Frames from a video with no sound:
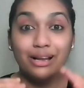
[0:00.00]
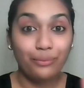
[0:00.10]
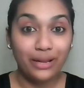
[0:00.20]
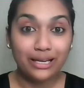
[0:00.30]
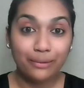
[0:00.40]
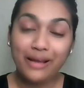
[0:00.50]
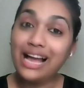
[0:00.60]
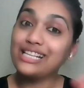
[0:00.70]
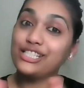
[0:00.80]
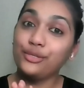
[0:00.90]
Welcome
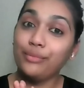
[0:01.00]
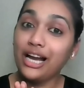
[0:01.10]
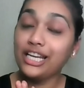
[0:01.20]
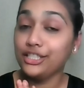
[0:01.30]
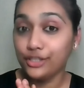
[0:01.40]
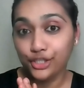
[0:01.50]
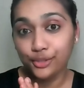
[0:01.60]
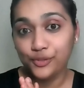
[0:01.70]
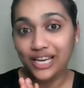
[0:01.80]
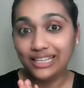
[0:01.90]
back to my
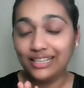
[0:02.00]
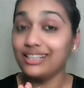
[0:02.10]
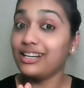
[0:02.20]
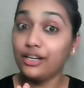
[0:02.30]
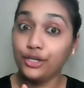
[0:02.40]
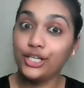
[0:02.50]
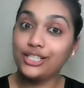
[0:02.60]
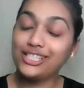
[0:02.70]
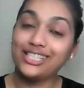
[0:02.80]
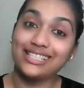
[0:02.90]
YouTube channel, Career
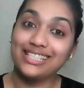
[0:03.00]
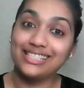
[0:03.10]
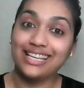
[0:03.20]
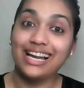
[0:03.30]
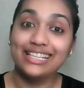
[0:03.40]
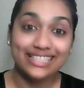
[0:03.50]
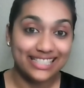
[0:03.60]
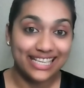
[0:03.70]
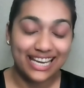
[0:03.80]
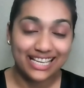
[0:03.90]
Success Guide
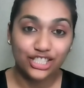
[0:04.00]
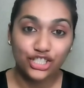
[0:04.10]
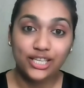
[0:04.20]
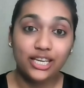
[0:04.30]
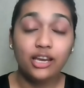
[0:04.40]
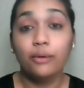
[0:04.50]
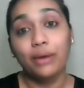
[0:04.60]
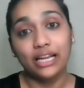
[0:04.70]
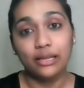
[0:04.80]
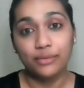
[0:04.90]
CSG.
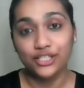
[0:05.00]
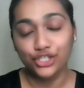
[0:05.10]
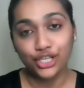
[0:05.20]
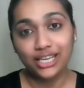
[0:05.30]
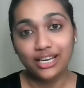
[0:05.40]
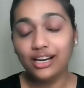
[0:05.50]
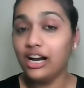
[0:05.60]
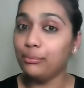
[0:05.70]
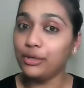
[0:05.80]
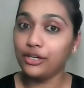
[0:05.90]
My name is Jaya.
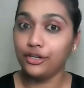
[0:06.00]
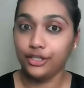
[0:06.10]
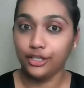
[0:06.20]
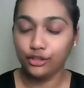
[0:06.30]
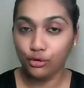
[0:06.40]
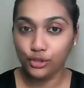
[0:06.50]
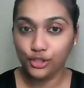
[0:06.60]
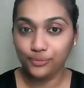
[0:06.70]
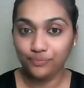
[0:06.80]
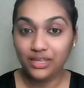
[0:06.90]
I'm a career
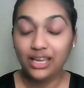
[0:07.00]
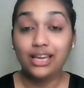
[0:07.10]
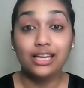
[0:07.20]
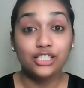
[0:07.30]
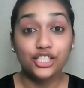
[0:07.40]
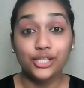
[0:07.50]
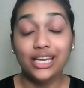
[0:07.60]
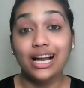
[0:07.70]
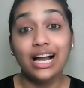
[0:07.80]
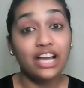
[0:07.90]
coach.
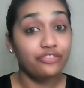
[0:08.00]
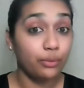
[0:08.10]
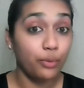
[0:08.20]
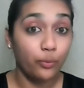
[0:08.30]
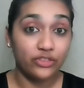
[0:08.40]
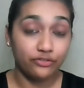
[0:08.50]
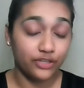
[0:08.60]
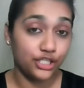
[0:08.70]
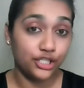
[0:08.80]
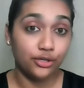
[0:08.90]
Today, I have come up with a
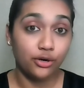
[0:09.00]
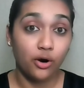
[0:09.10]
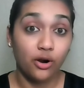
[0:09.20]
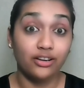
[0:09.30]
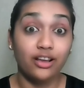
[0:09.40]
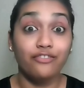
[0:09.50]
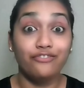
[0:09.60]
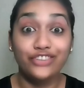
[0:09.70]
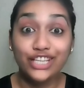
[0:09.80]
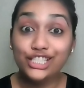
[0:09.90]
video on
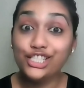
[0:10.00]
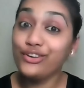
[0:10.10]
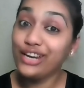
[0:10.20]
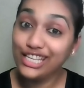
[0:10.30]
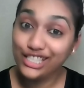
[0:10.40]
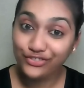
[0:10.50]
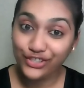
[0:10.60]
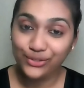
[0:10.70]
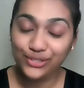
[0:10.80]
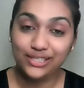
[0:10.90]
video
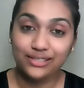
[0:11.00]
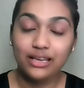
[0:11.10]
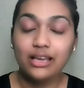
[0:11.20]
interviews.